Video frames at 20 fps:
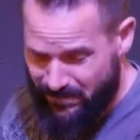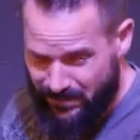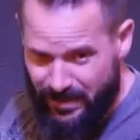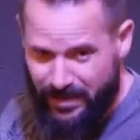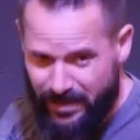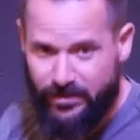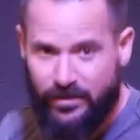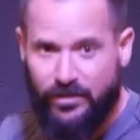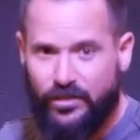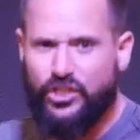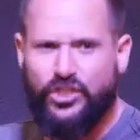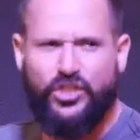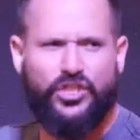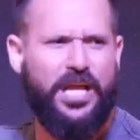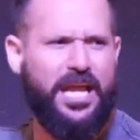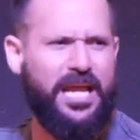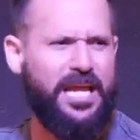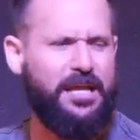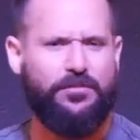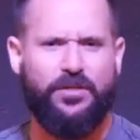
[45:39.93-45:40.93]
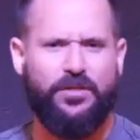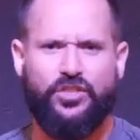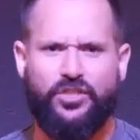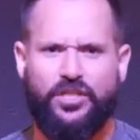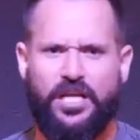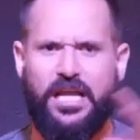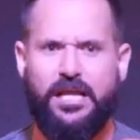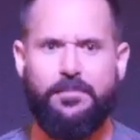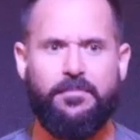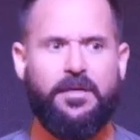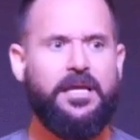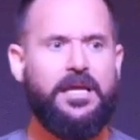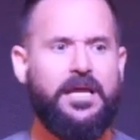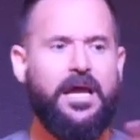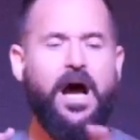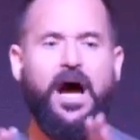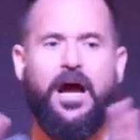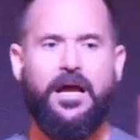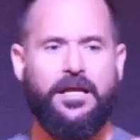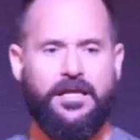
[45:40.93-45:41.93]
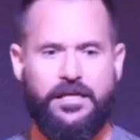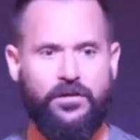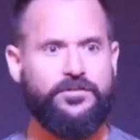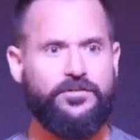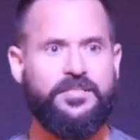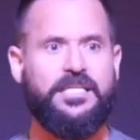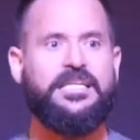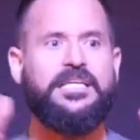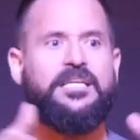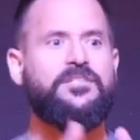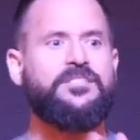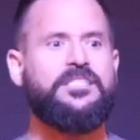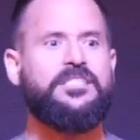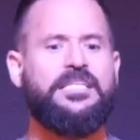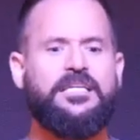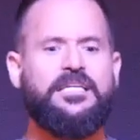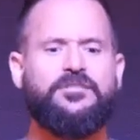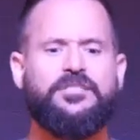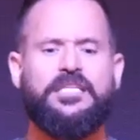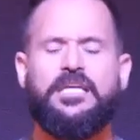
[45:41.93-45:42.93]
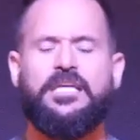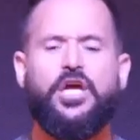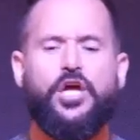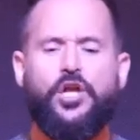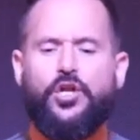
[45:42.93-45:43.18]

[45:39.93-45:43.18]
And the shame, the shame. Guilty, guilty, guilty.